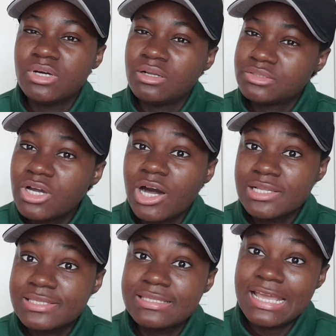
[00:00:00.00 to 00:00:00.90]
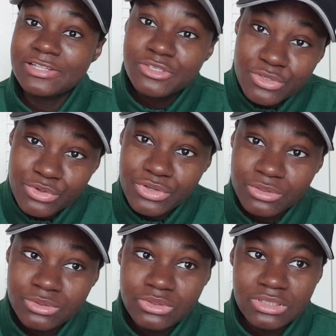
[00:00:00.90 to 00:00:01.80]
on thursday too
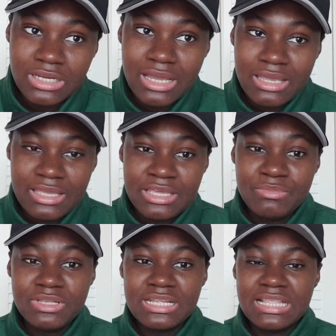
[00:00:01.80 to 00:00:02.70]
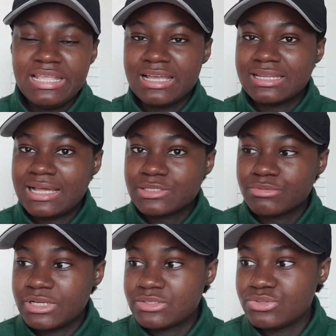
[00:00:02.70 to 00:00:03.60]
immediately the class
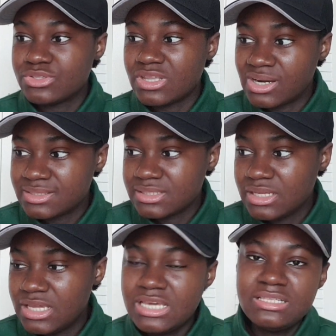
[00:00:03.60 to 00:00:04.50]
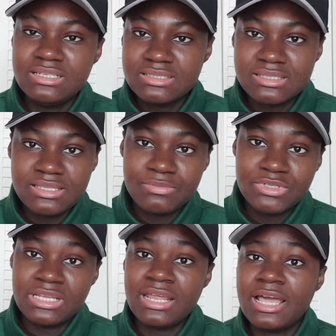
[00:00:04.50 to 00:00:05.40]
wanted to start he did the same
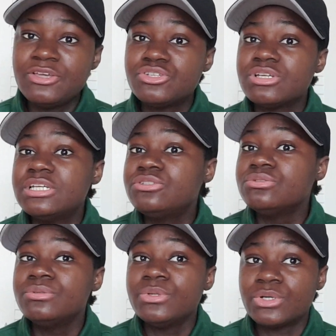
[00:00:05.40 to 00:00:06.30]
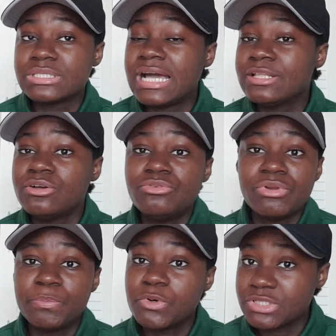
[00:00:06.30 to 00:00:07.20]
thing and i usually do not i don't
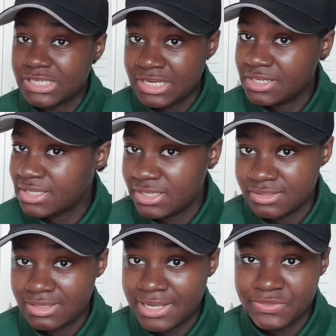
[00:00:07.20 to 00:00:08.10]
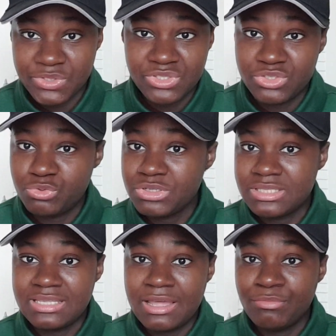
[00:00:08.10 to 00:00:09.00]
report any kid i just
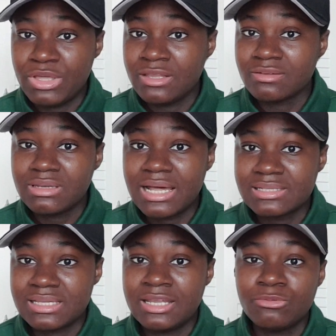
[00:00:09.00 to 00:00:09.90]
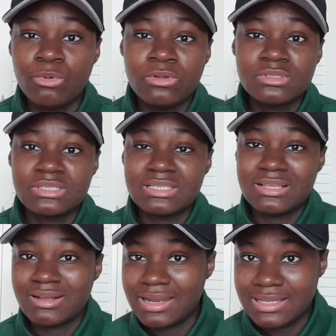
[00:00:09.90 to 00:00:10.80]
treat them in class and once
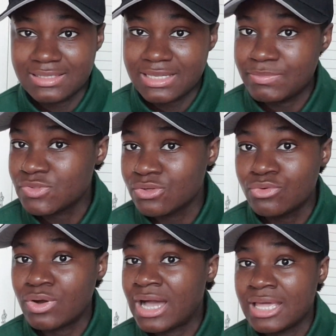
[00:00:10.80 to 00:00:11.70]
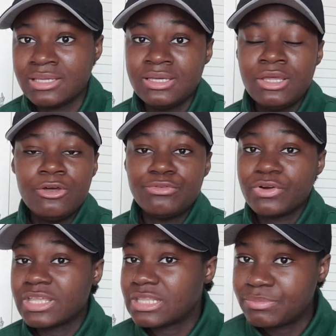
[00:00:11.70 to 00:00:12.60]
the class time is over i
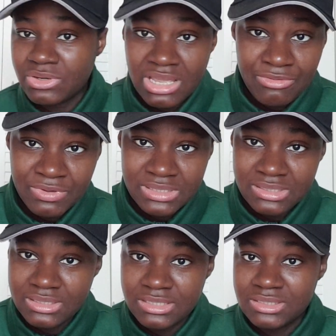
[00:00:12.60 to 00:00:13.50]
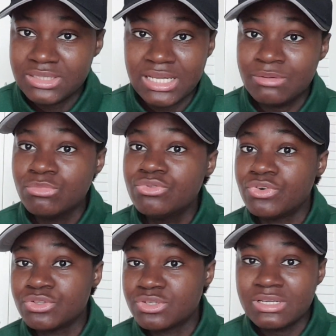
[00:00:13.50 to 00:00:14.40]
forget about everything they did and move
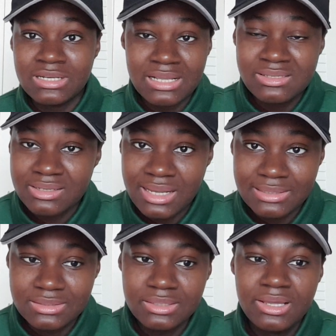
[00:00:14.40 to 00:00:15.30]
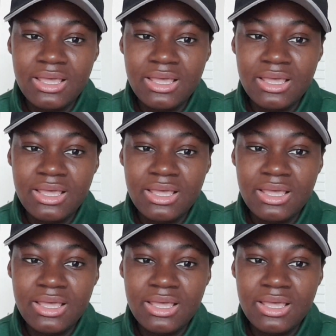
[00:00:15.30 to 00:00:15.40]
on to the next class